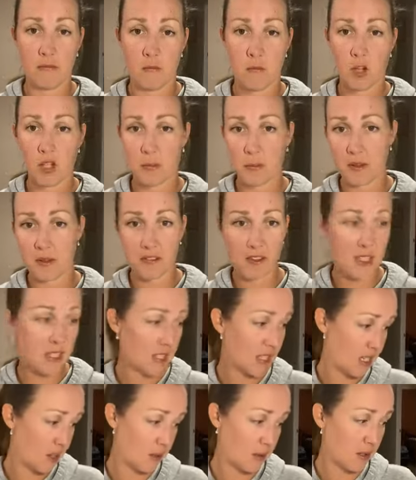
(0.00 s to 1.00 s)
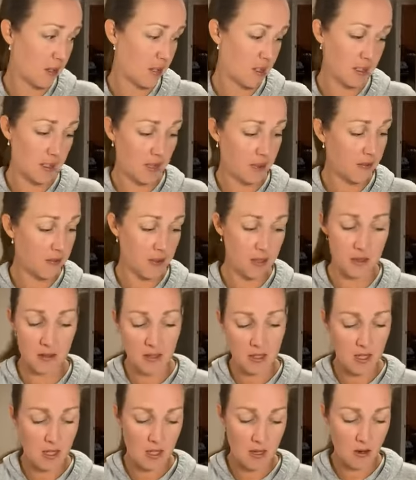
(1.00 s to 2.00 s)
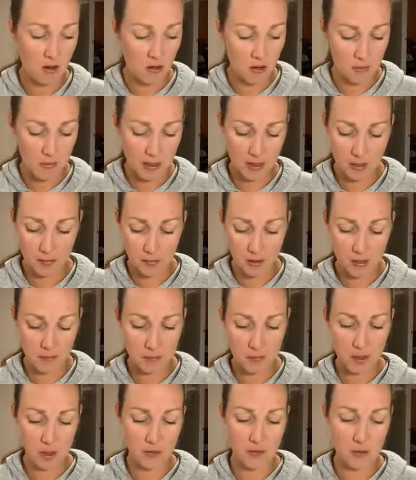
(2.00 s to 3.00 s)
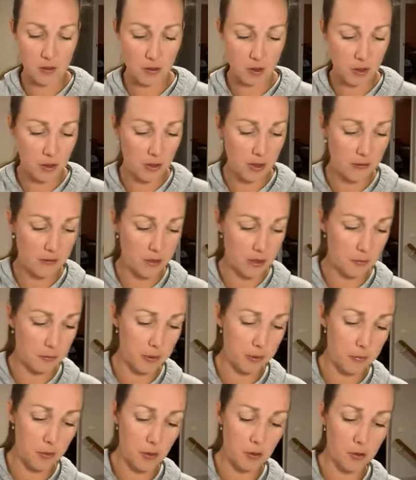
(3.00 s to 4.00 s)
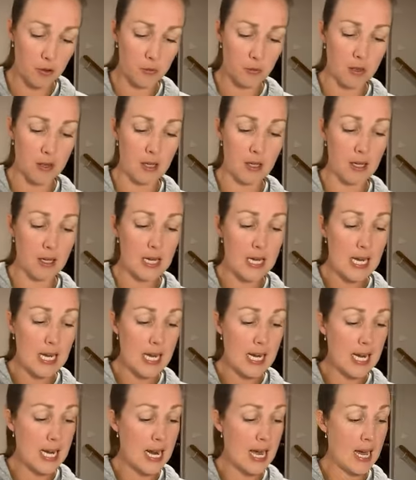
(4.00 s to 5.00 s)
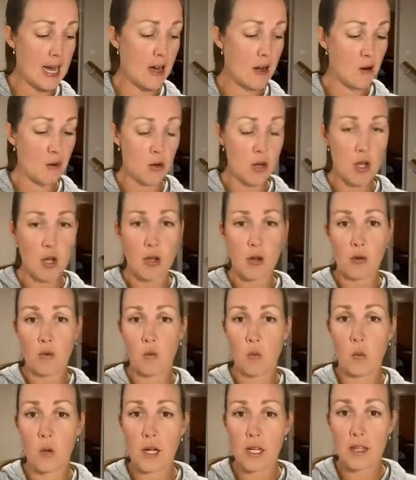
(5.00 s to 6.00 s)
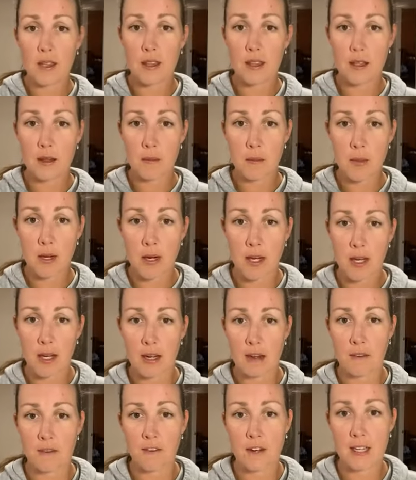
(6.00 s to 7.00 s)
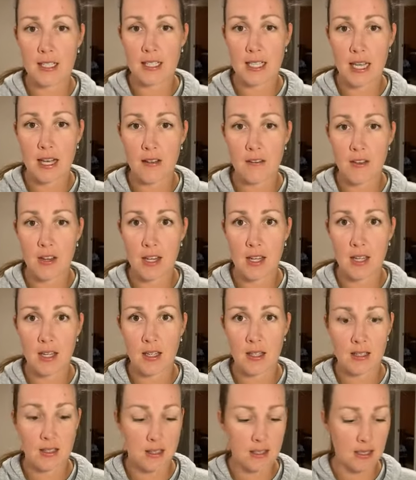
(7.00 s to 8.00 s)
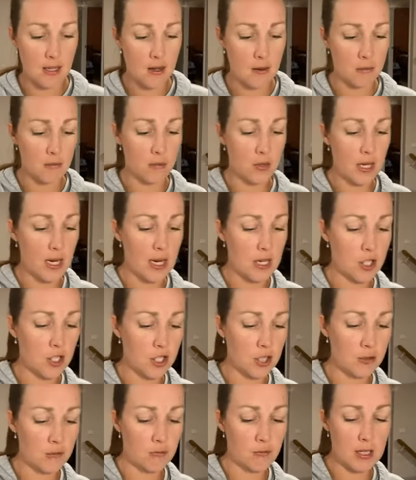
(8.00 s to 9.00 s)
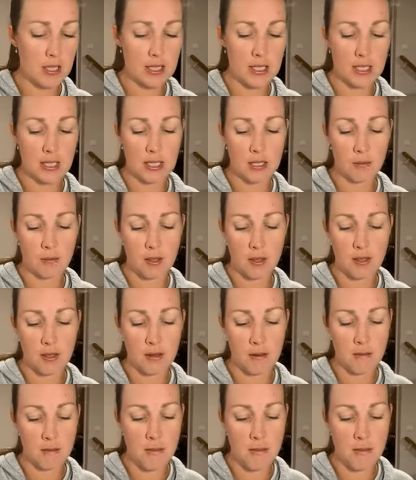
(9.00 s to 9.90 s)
wash my face now with this stuff and all the makeup comes off, so you don't have to be bothered with it. Now, with my face having some reaction recently with the